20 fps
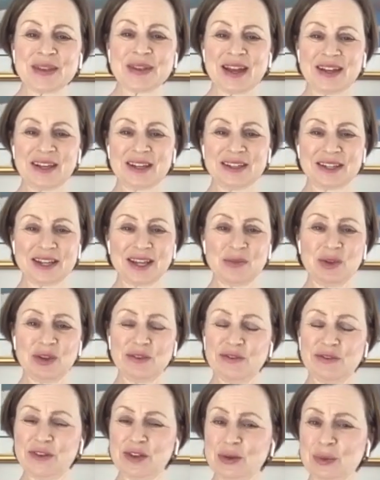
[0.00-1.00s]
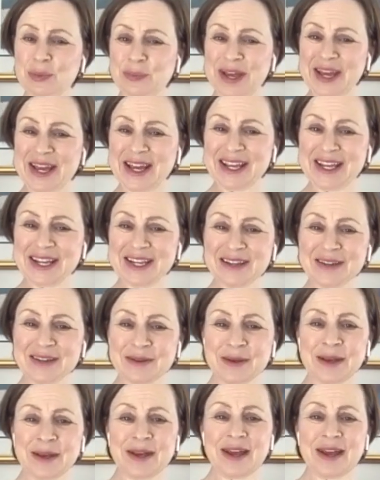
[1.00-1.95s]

anytime you feel pain,